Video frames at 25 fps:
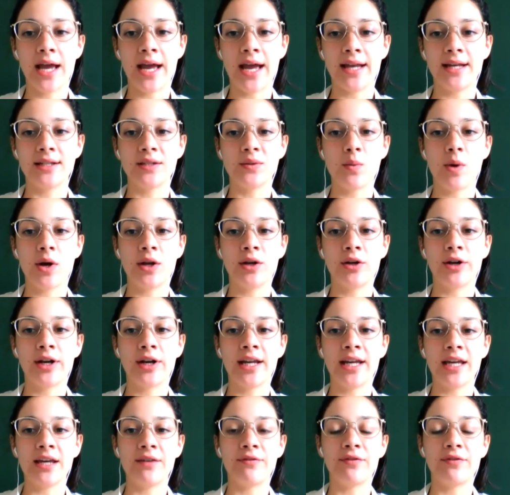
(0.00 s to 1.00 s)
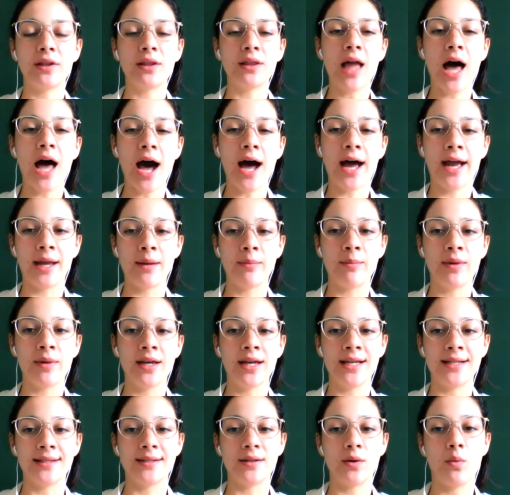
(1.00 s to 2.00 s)
and is wondering if lime
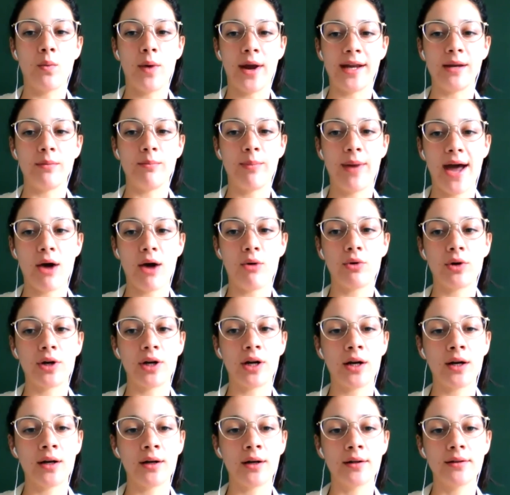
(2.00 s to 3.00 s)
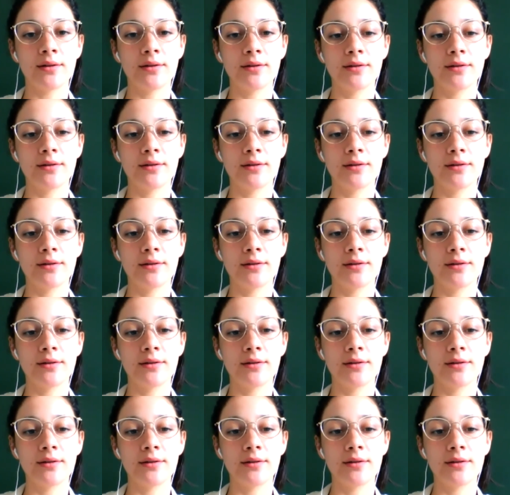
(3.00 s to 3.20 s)
is a white powder.